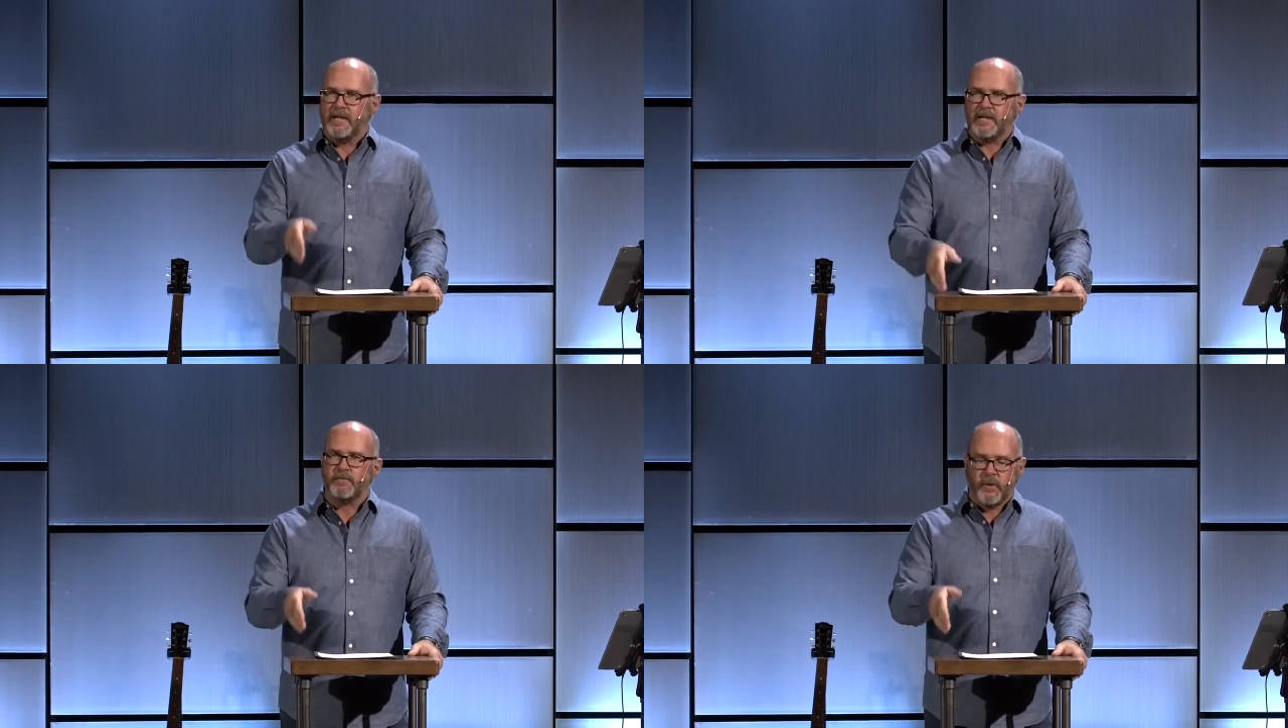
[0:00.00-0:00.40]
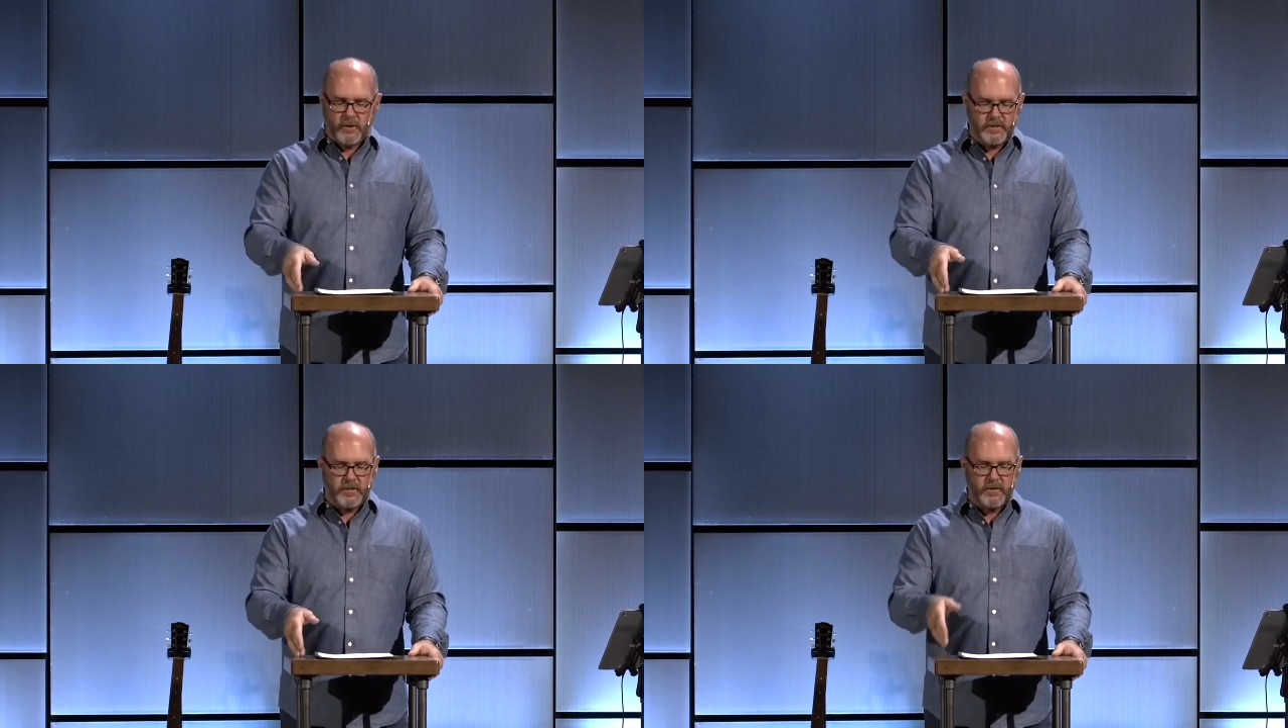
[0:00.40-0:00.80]
this
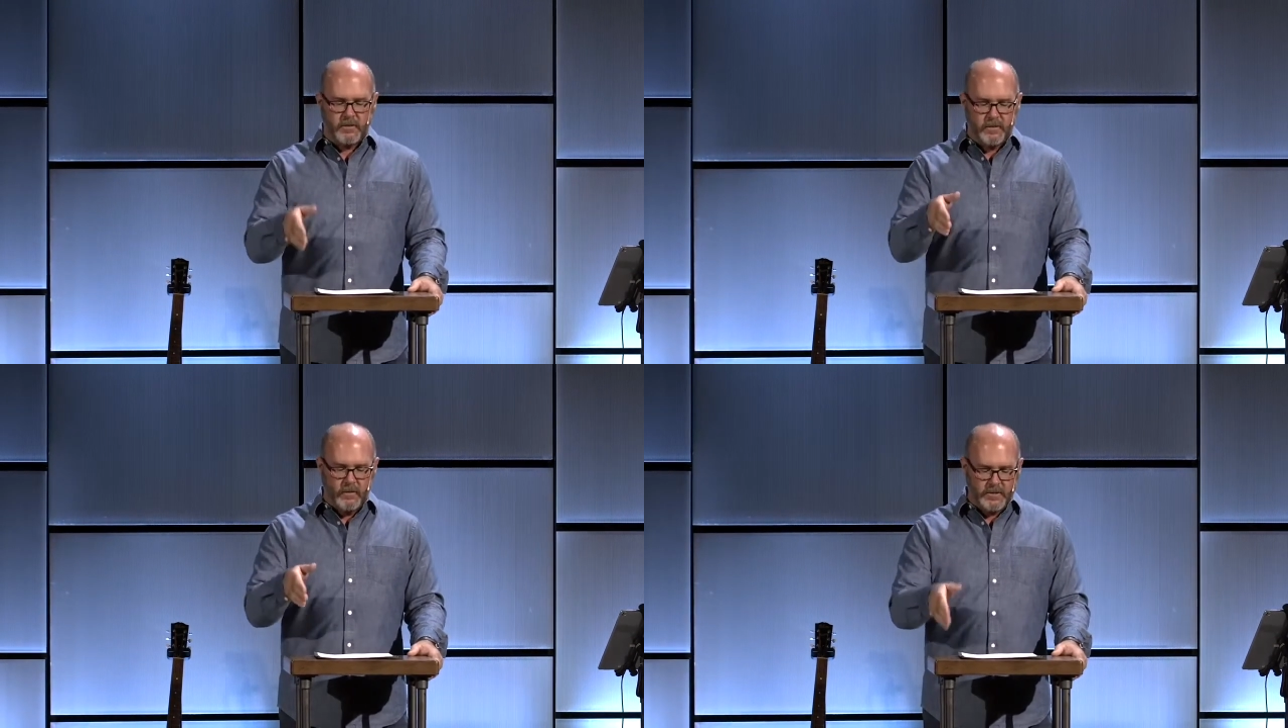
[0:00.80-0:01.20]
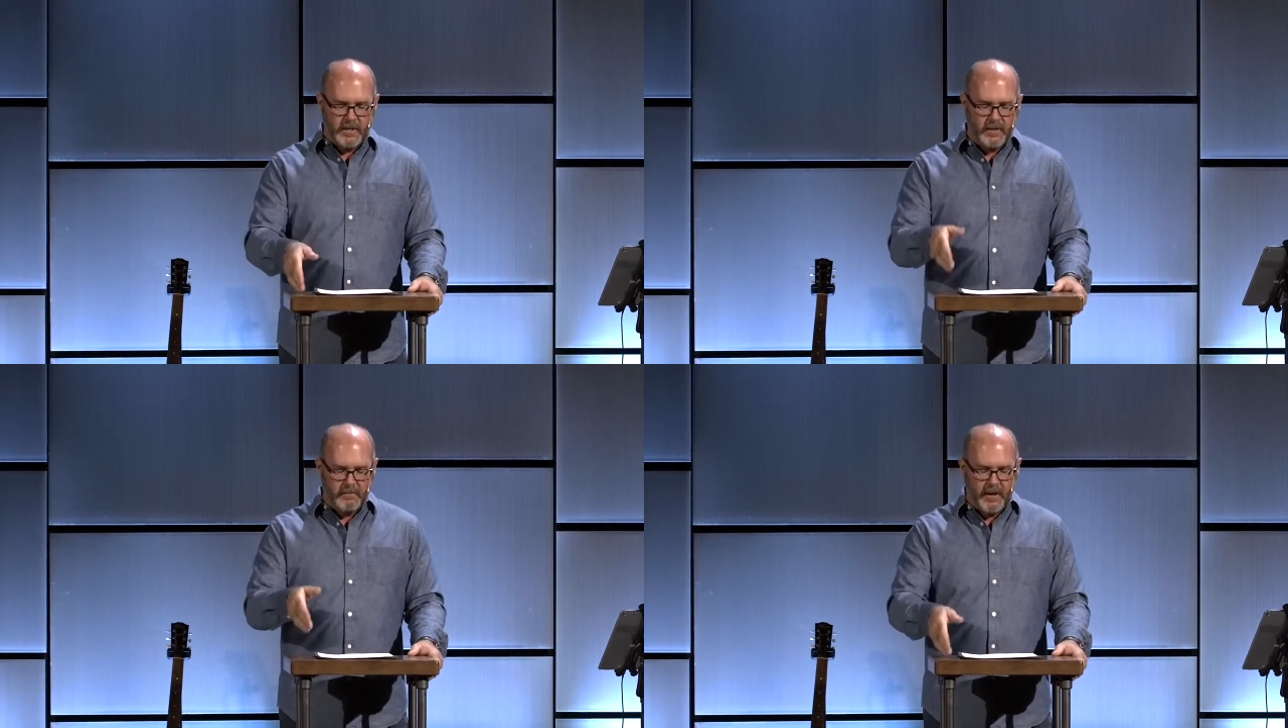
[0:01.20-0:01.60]
person was
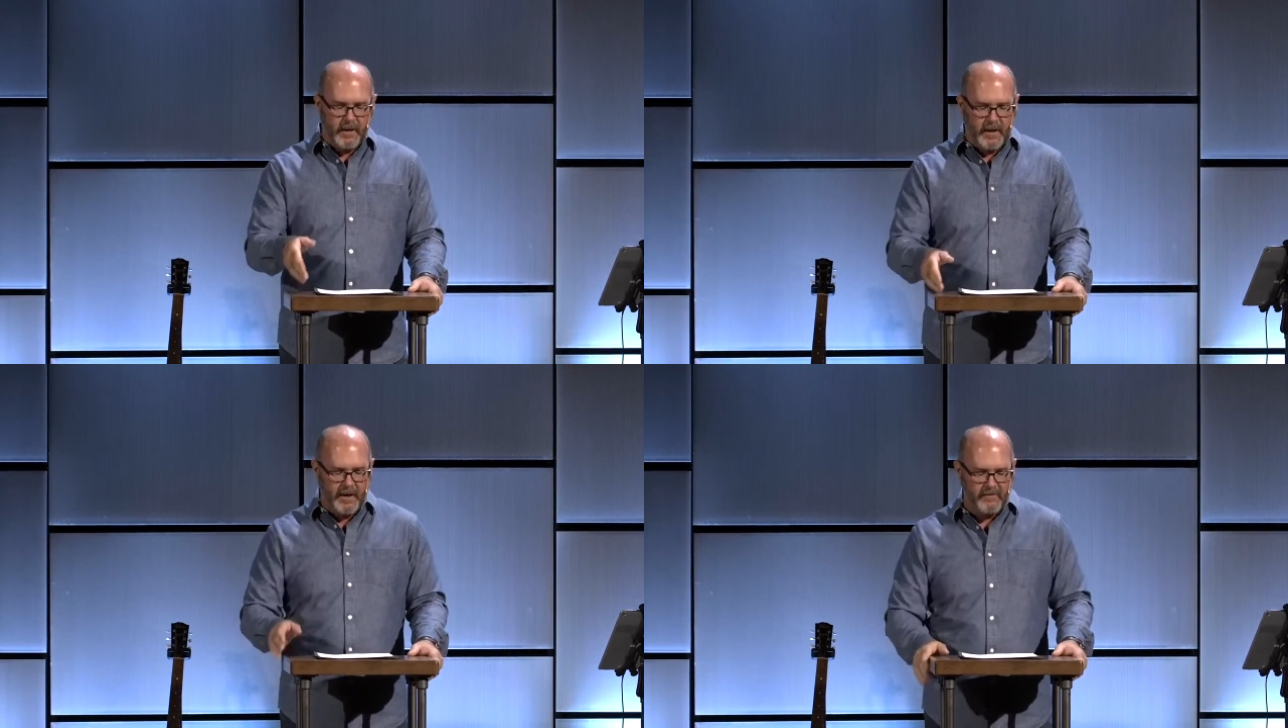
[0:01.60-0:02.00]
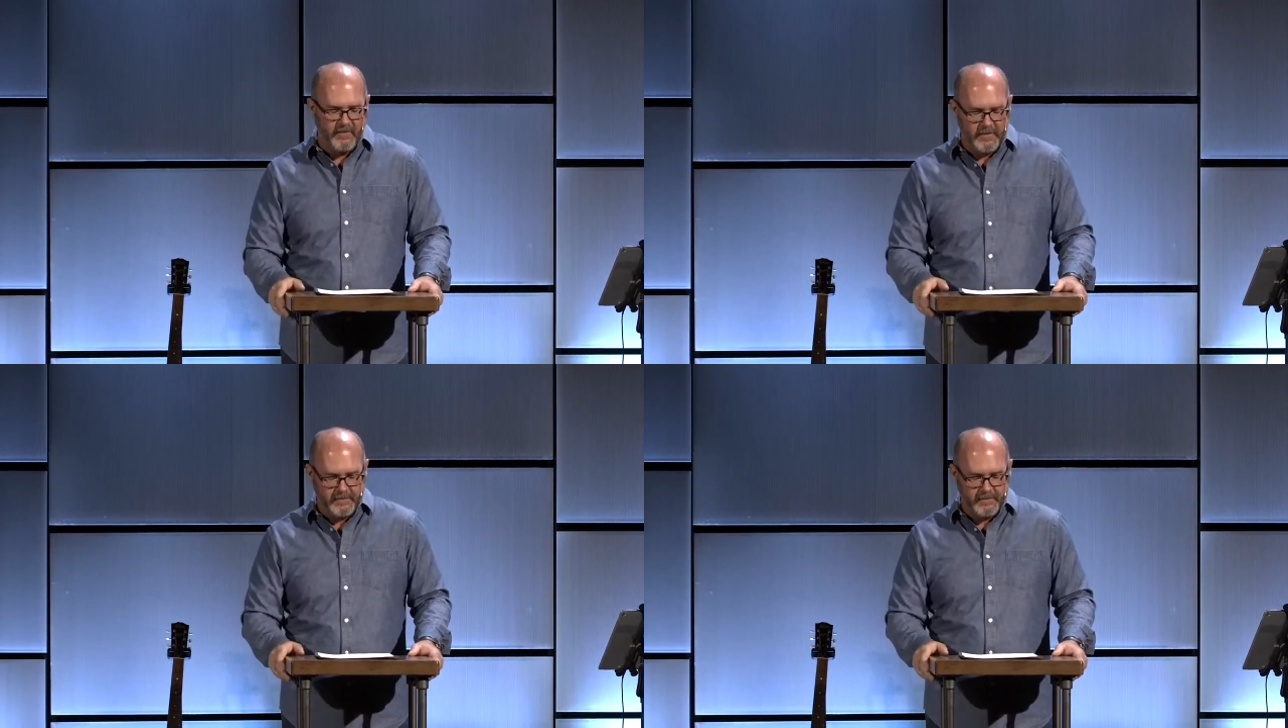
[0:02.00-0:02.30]
in my life.